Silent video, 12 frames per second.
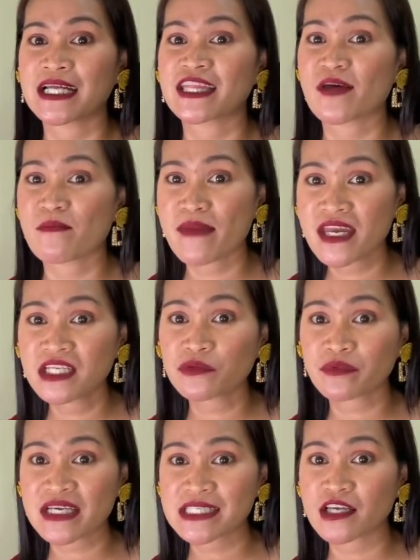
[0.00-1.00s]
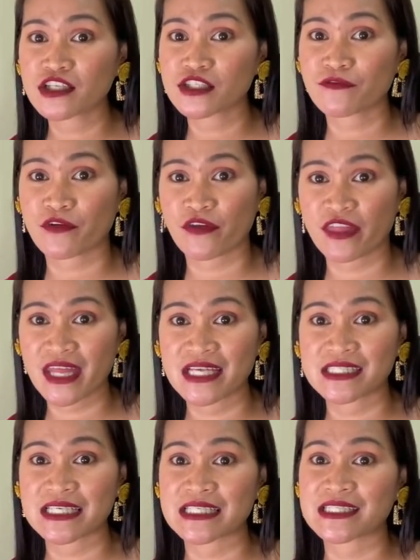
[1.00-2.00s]
The main reasons for this
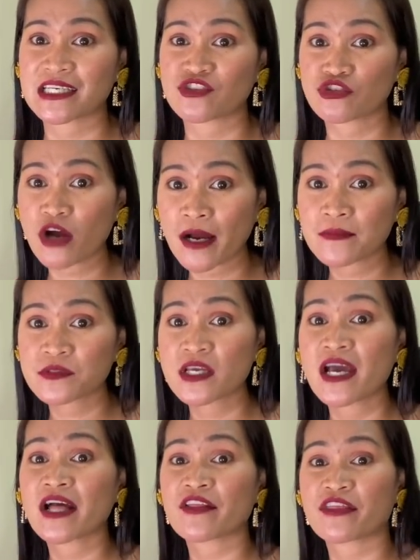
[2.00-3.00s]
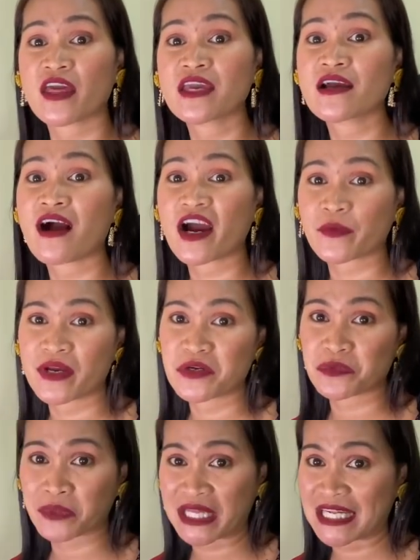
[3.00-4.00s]
is the jobs, they aren't
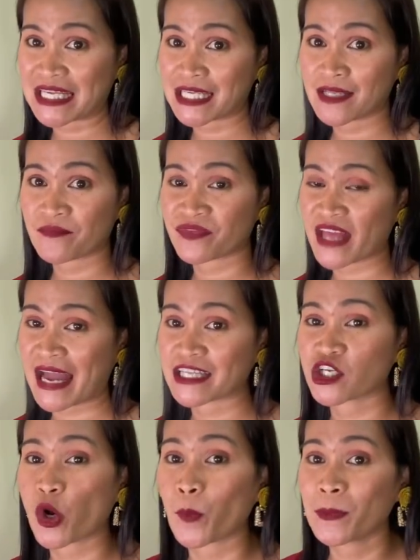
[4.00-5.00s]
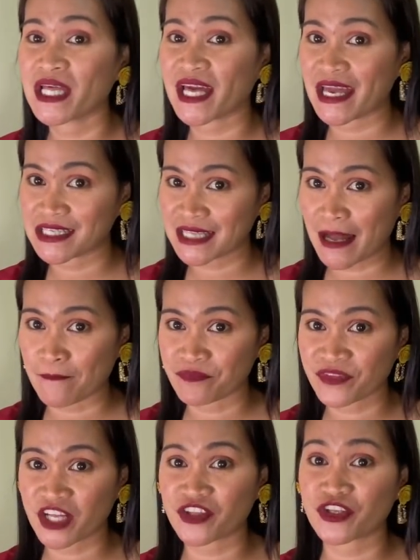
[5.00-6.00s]
really that complicated,
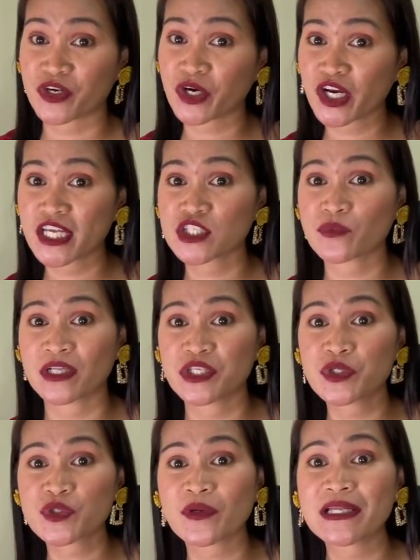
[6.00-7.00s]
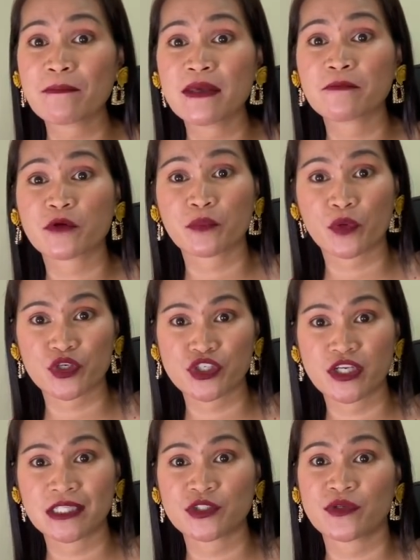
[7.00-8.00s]
and the earnings will usually be
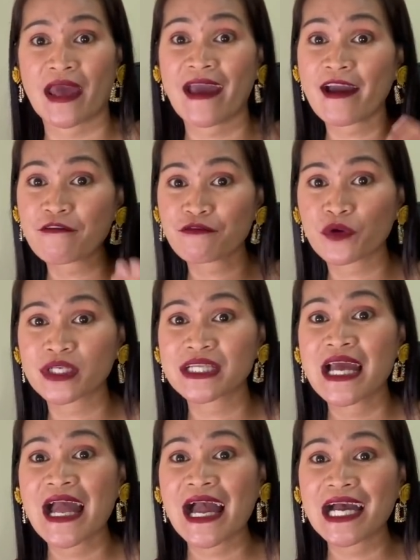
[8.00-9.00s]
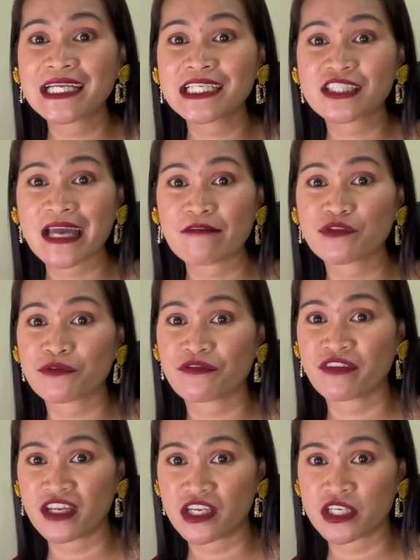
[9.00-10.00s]
proportional to the effort and the time to
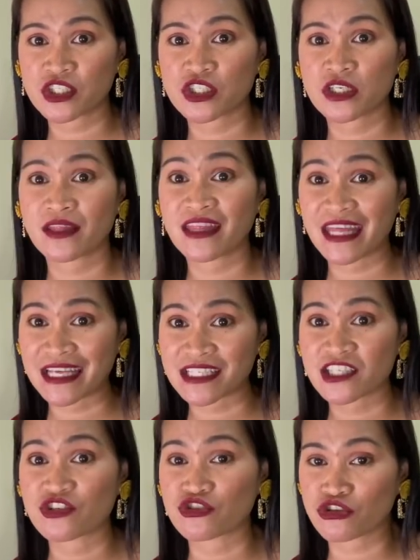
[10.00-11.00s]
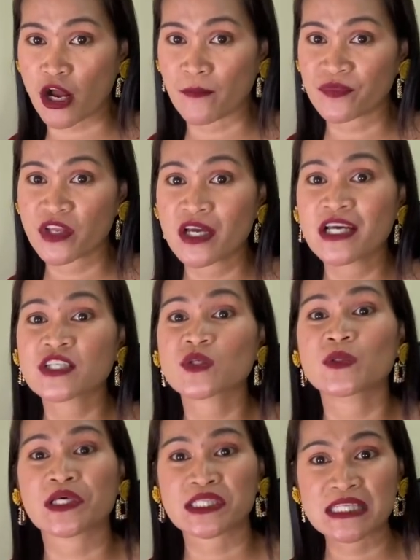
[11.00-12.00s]
finish this job. So
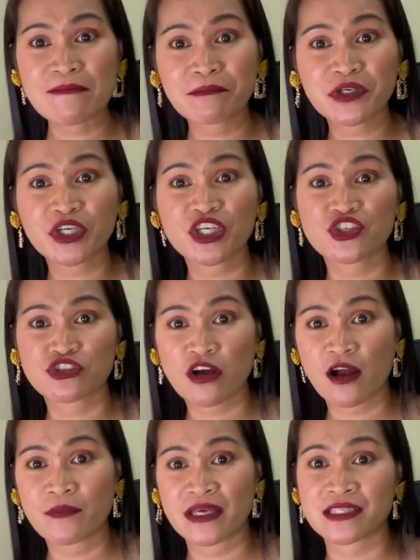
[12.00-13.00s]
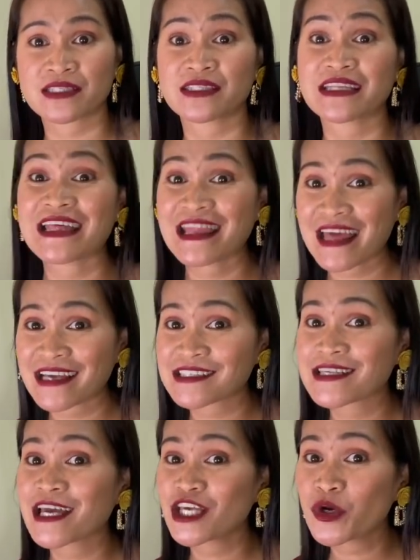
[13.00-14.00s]
the simpler the job is, the less
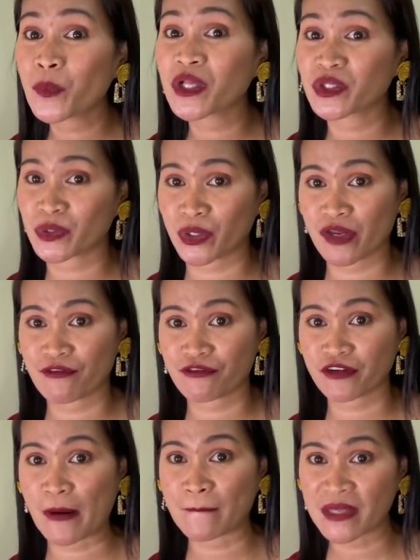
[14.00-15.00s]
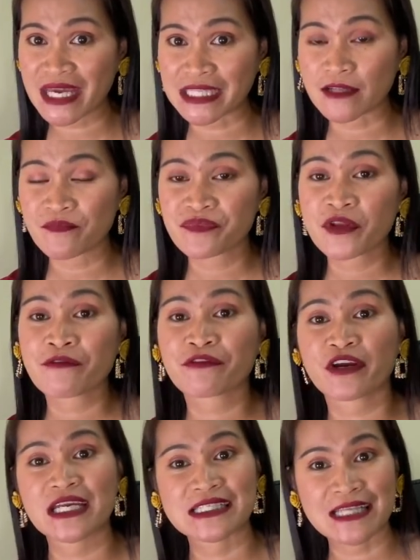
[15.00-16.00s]
you will earn from it. For
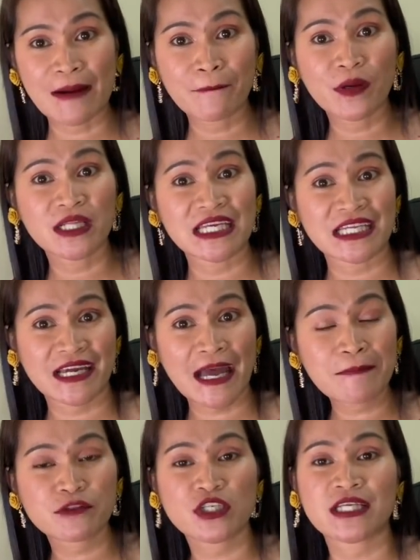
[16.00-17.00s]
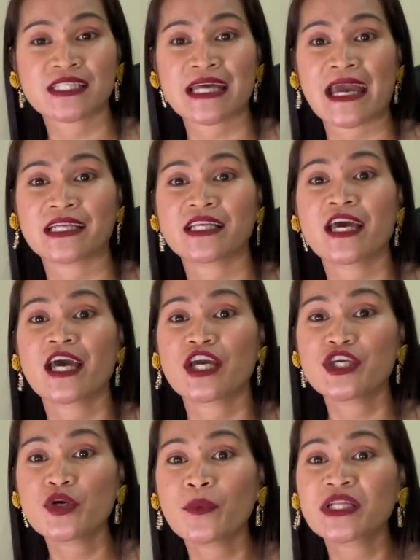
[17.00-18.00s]
example, in CAPTCHA site,
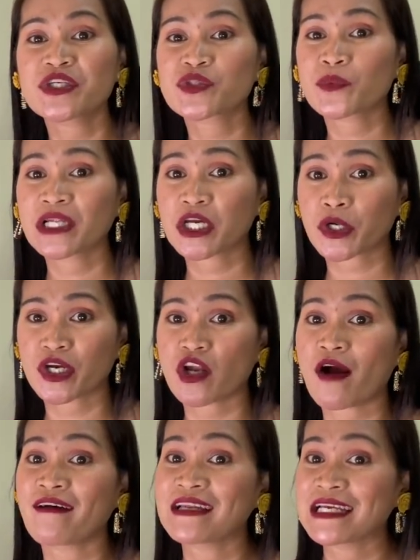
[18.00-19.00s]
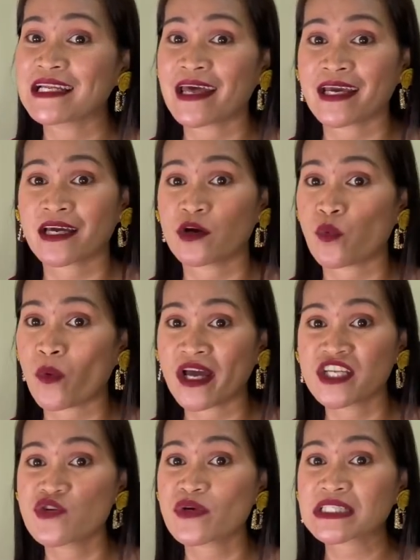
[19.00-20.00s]
you will usually earn only like $1